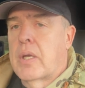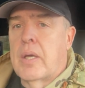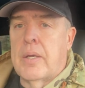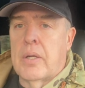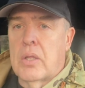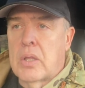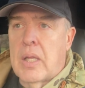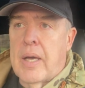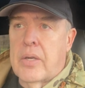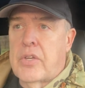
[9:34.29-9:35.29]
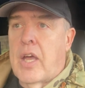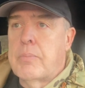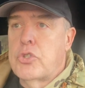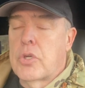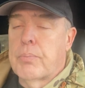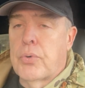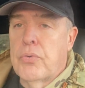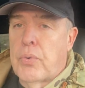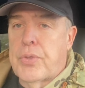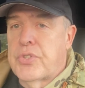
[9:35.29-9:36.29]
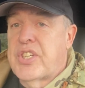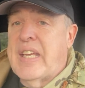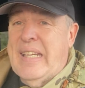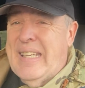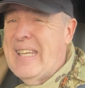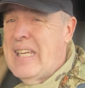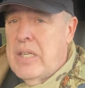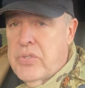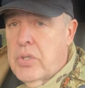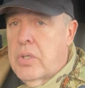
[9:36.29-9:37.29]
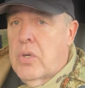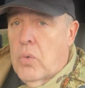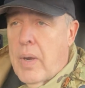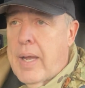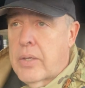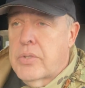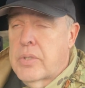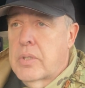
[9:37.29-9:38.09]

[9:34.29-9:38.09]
And a lot of times you can prove what they're saying isn't correct.